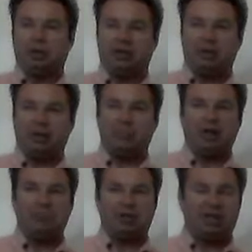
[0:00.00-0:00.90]

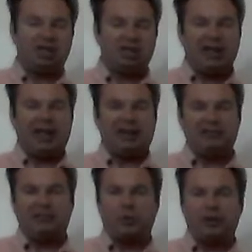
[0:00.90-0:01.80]
sometimes it's stated
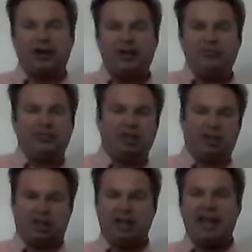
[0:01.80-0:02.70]
for
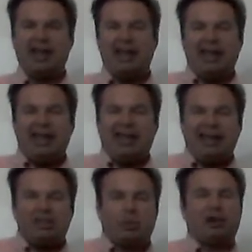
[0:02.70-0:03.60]
emphasis.
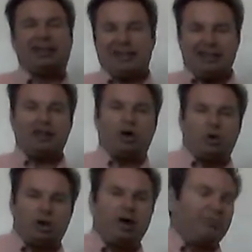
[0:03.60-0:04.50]
The word ego
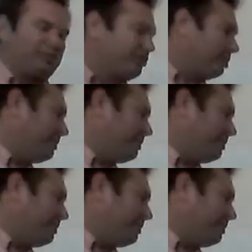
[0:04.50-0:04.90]
comes from